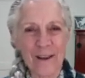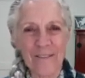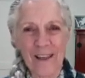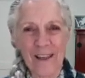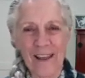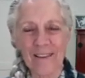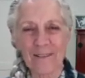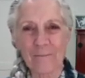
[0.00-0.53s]
And
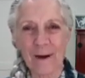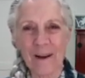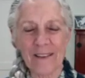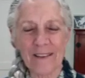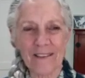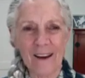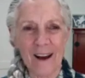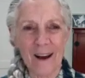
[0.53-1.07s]
then by the
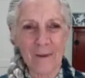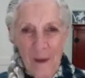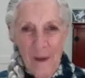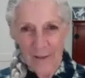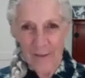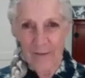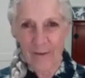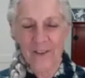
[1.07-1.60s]
time I
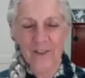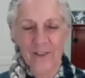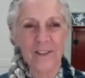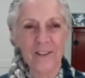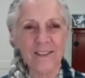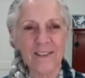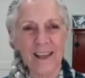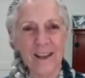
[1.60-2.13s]

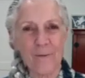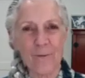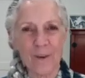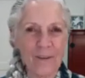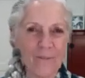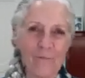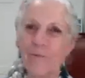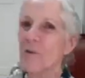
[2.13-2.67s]
thrusted, they would
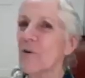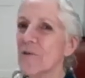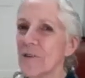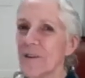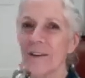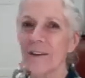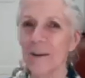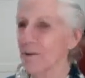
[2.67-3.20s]
have
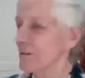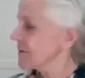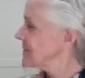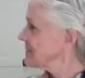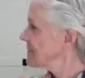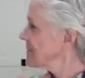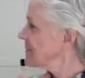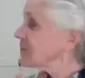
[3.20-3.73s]
moved,
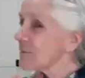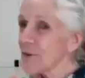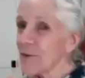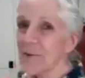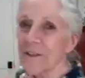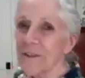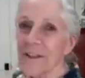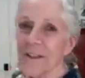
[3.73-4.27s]
you
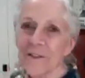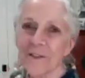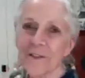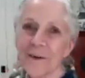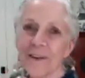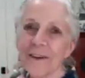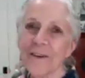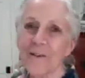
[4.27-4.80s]
move a little so
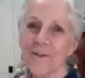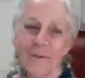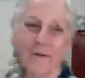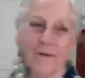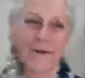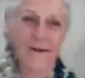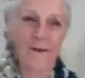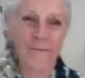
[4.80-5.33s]
it goes
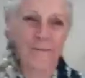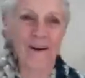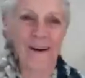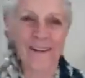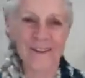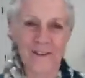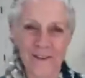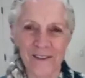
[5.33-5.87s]

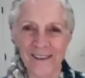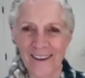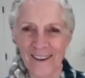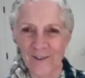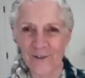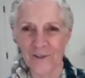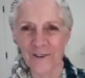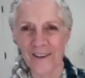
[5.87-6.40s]
by, is that
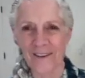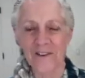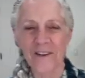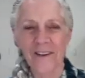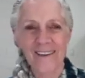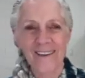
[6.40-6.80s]
exercise.